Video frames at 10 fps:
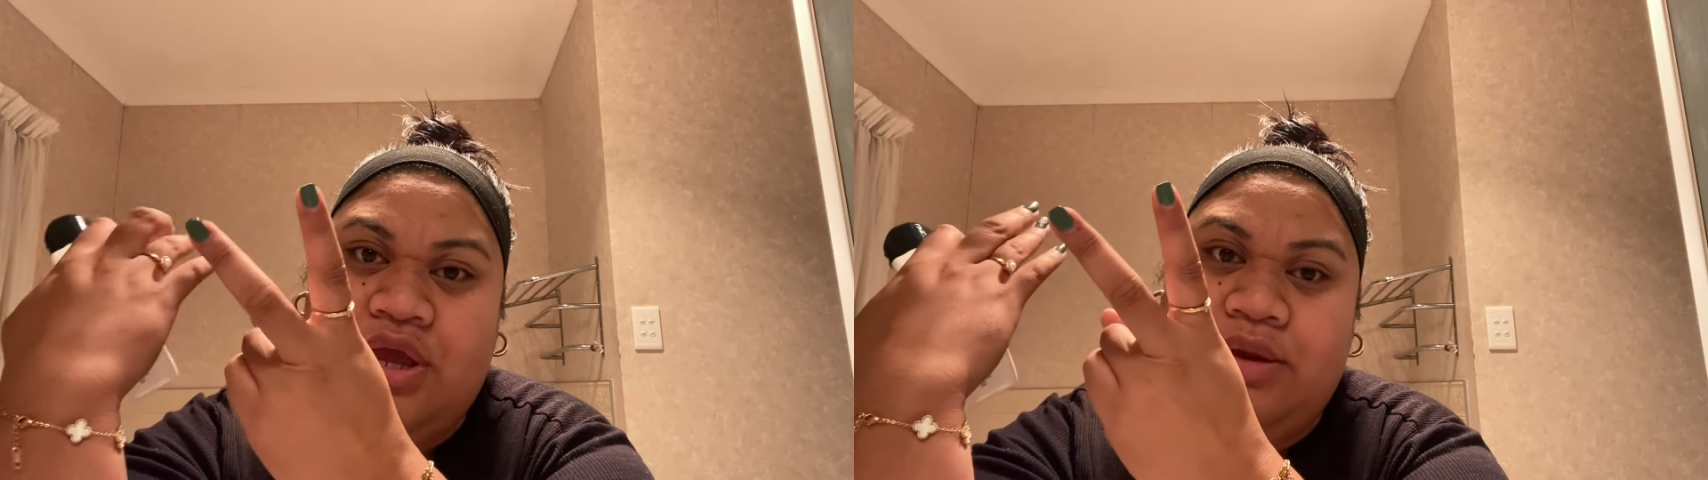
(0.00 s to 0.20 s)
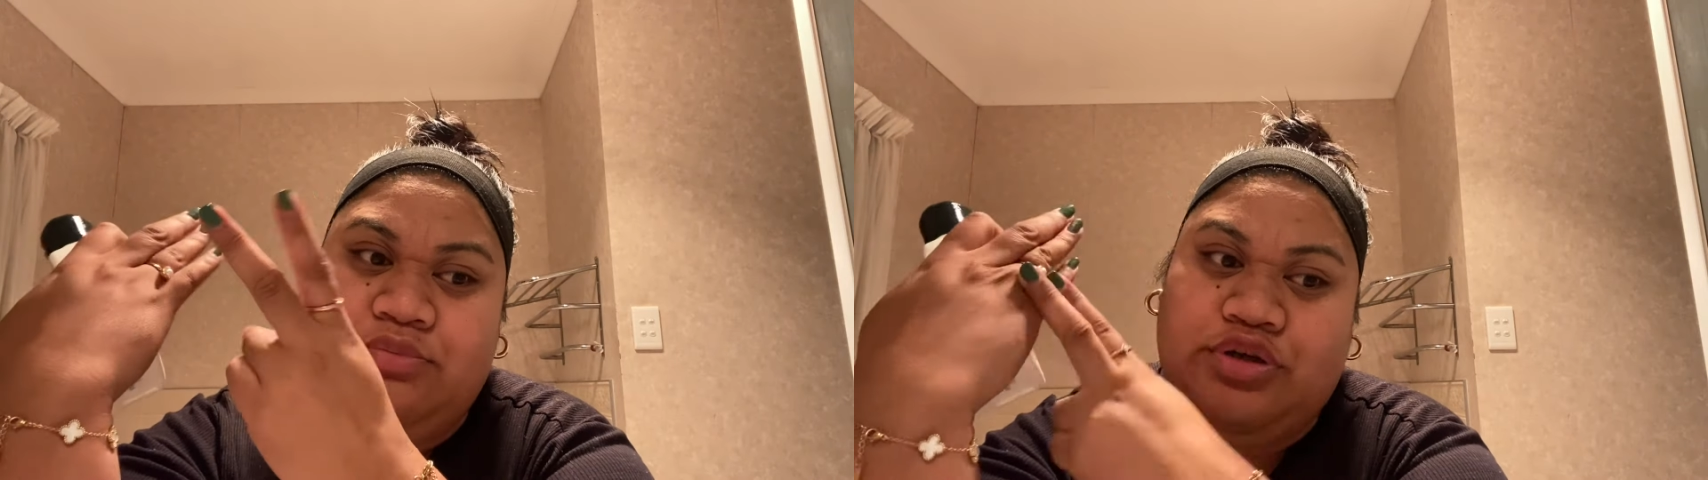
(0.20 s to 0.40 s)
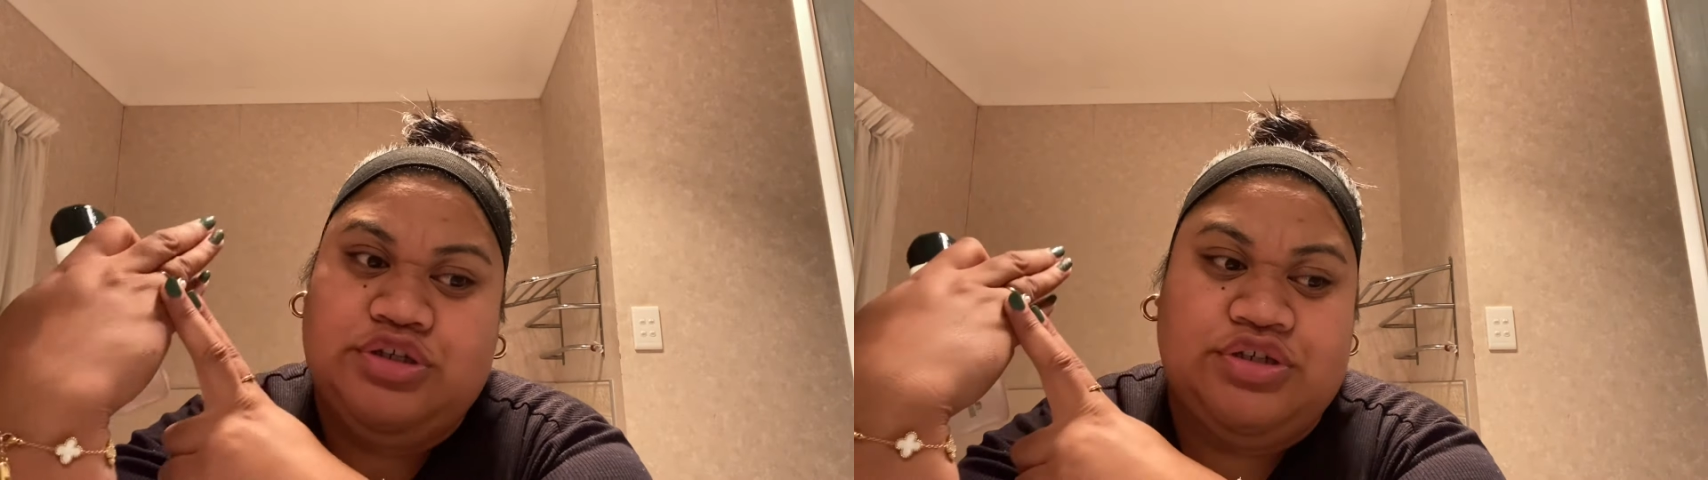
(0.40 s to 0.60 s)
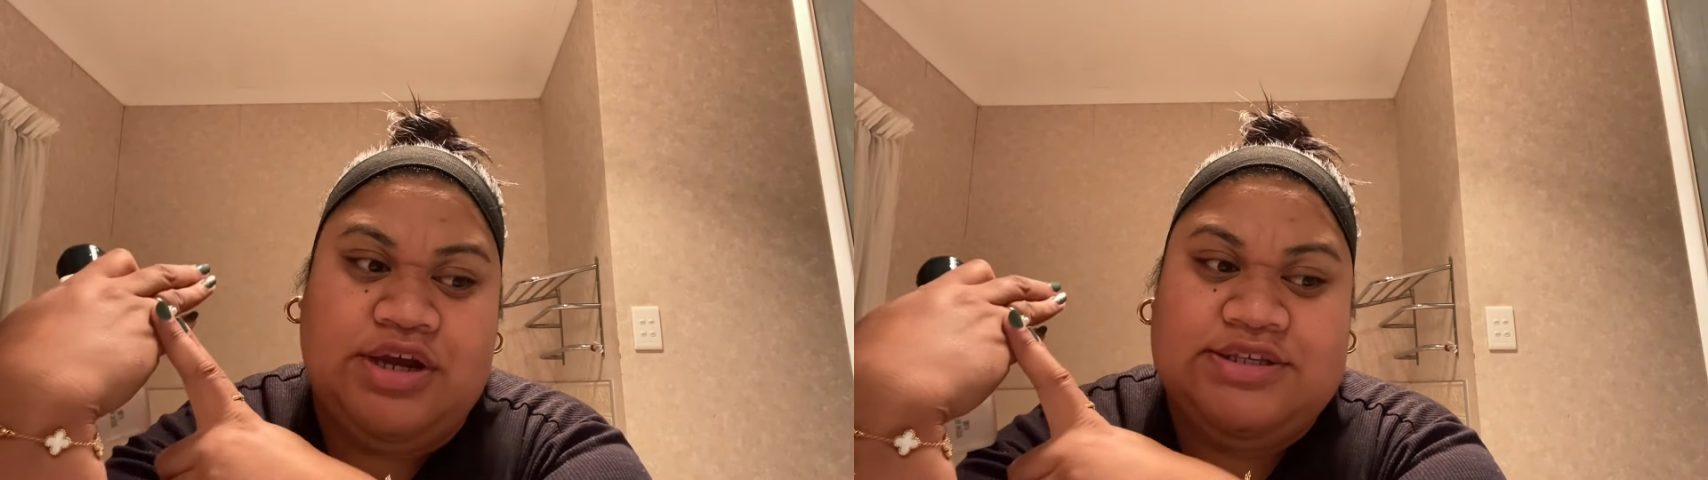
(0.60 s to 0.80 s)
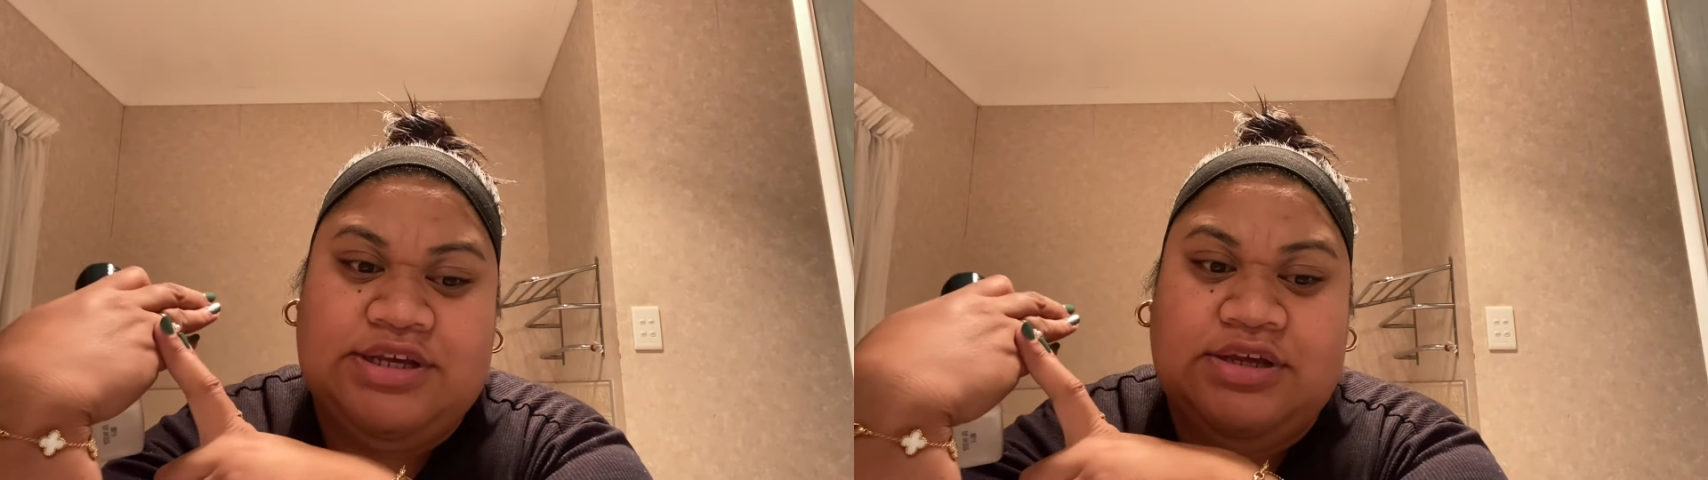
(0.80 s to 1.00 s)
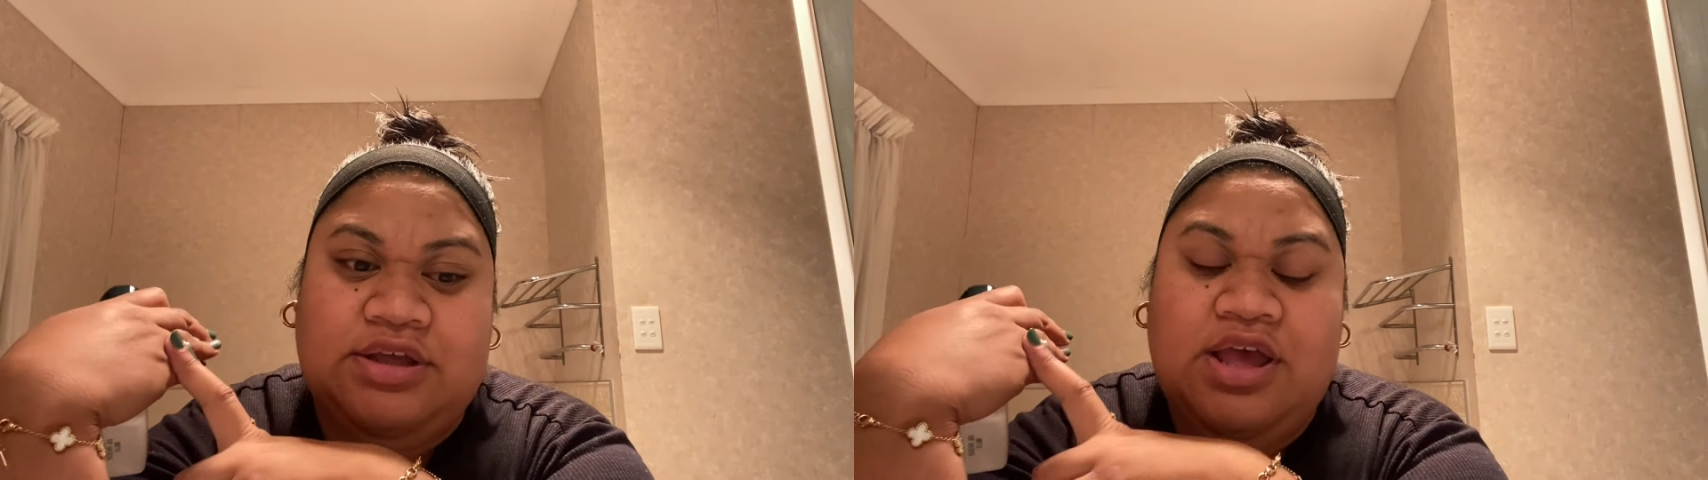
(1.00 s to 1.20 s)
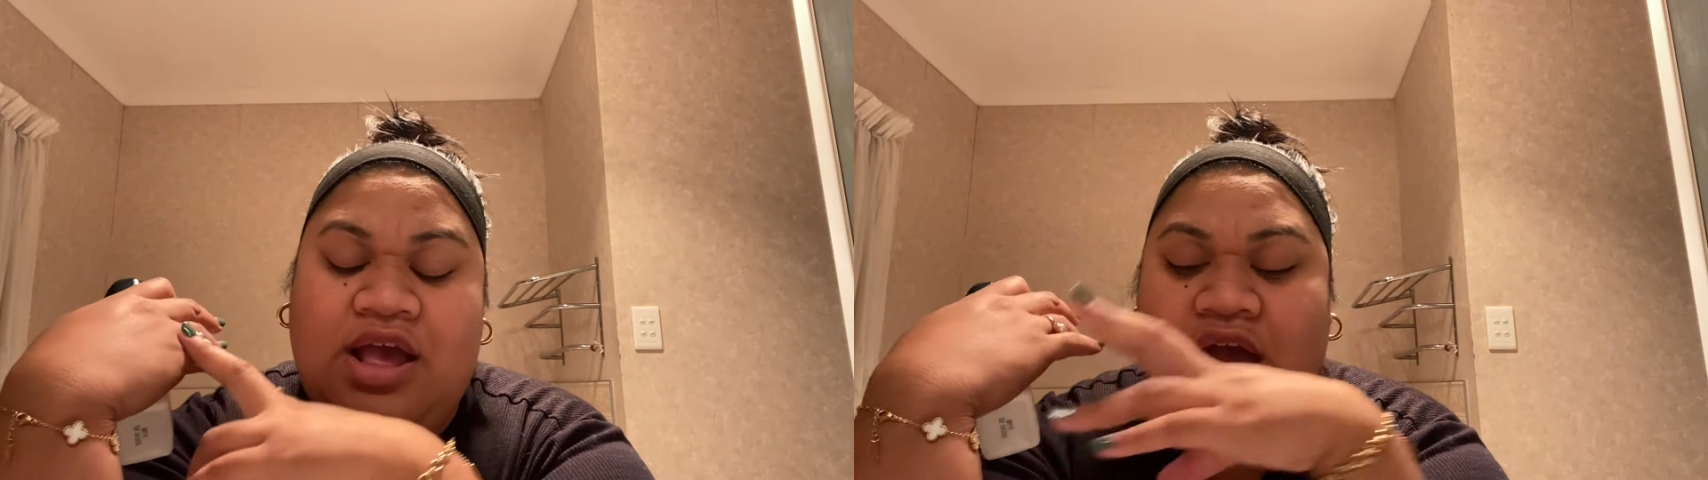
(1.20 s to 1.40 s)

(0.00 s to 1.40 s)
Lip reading: and moisturizer.